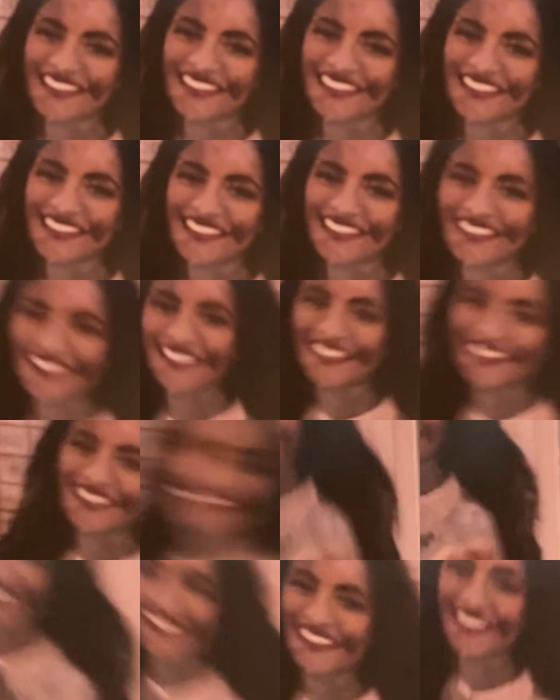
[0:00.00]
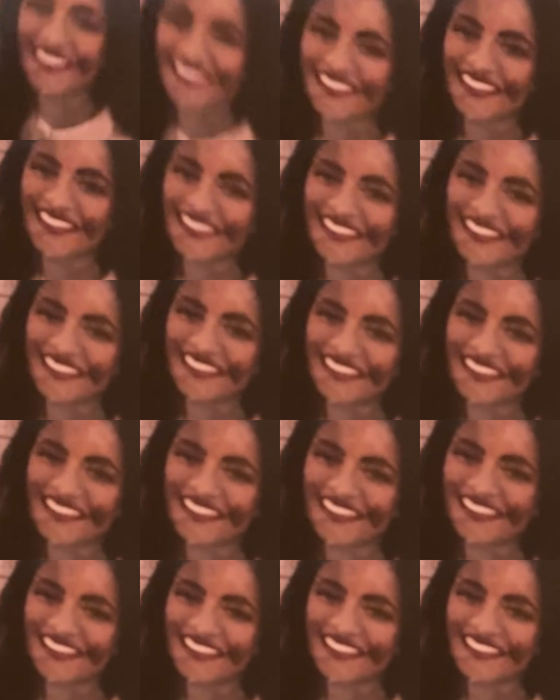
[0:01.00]
they are coming, Queen of Cups
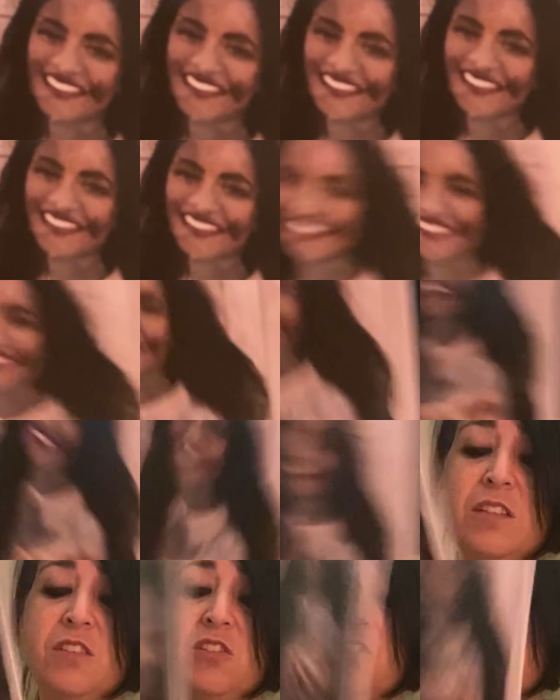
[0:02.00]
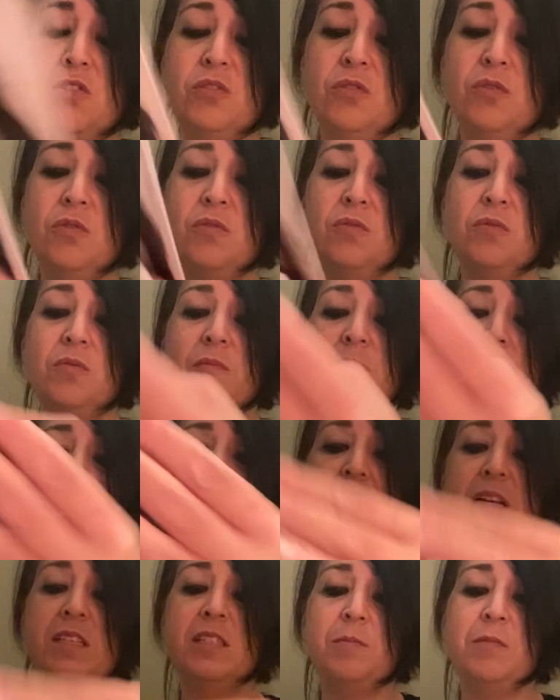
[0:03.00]
energy, trying to
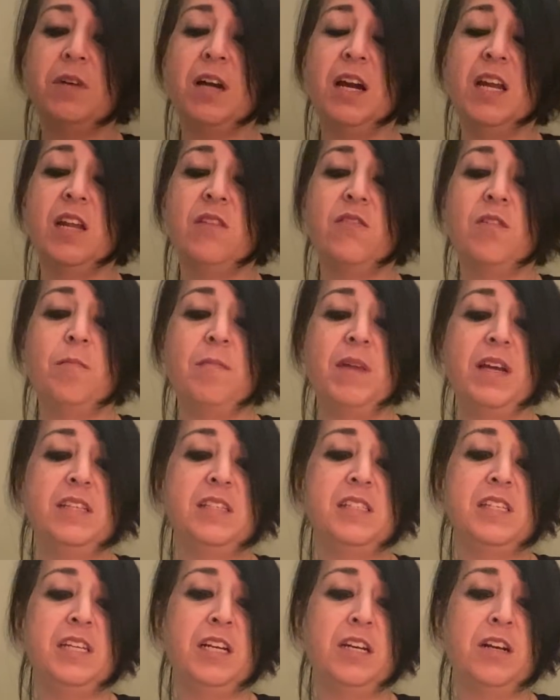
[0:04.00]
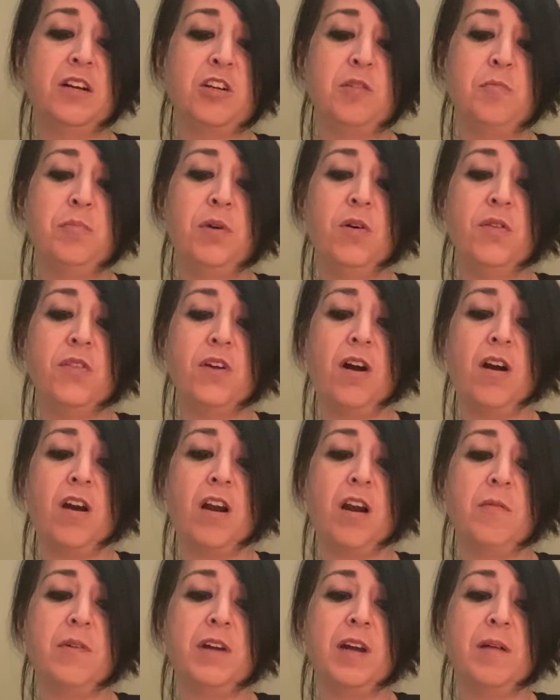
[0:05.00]
make some kind of amends here. You both
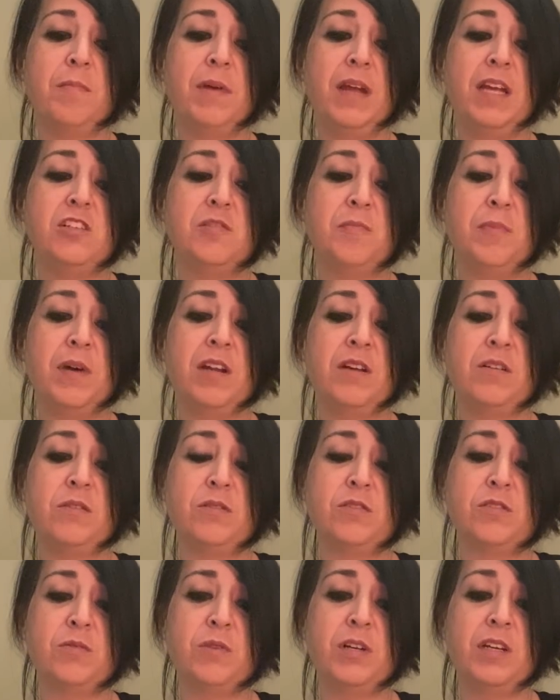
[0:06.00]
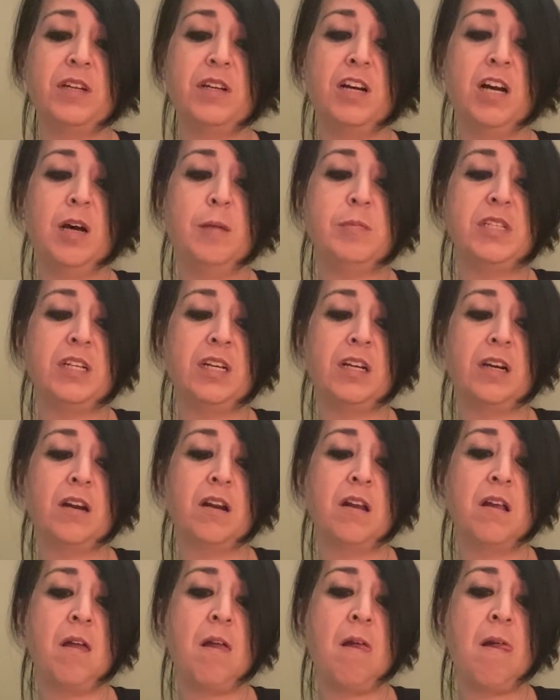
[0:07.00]
are. We got Page of Pentacles, Queen of Cups
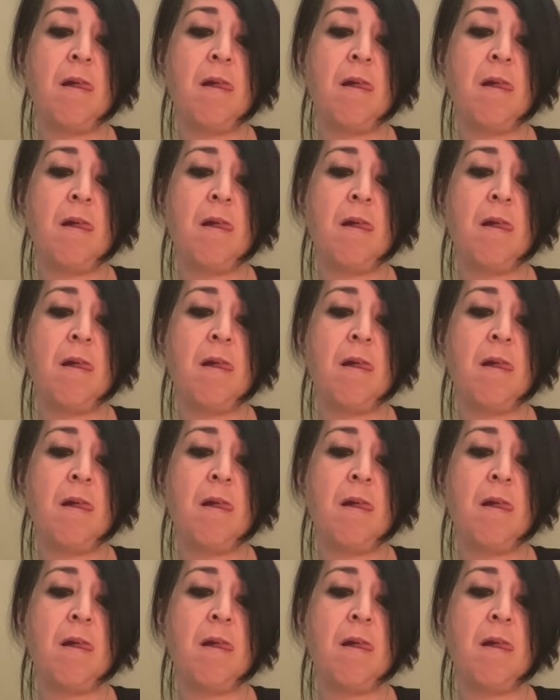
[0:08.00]
here.